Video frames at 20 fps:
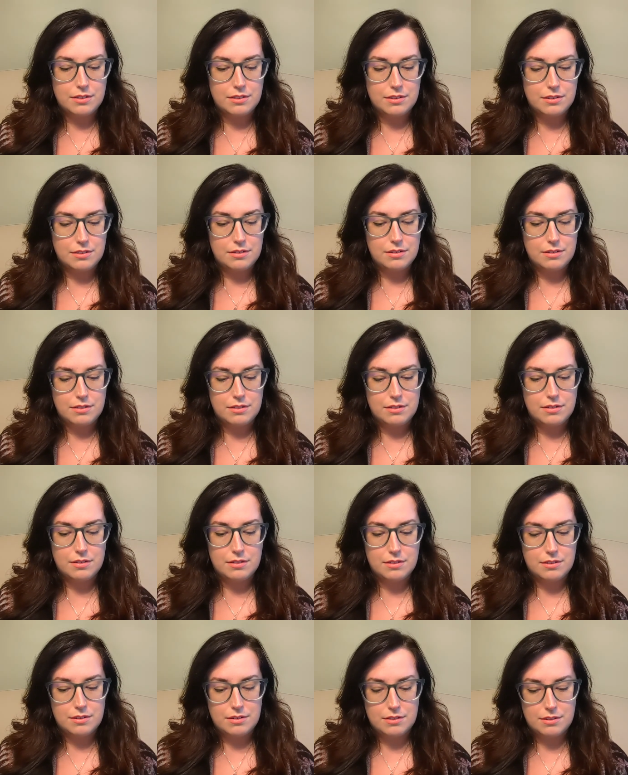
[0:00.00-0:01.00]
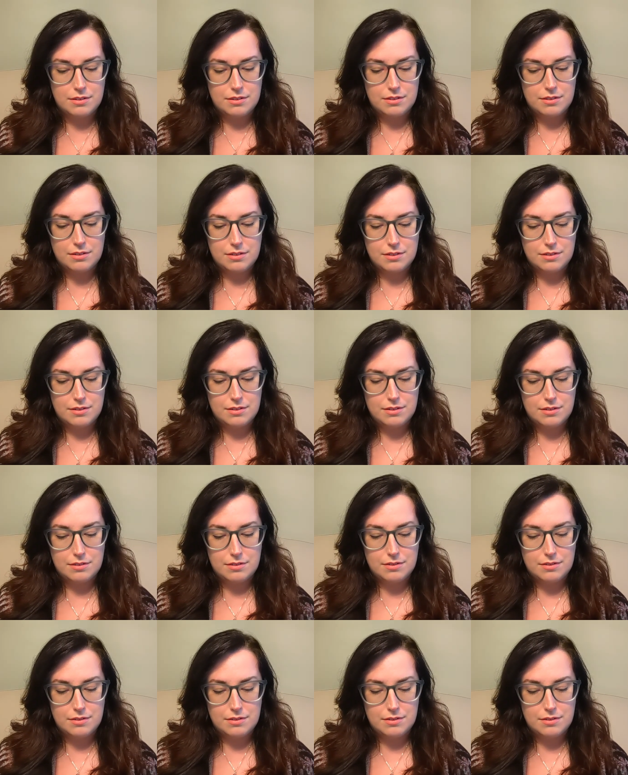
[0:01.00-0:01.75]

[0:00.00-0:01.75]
[no speech]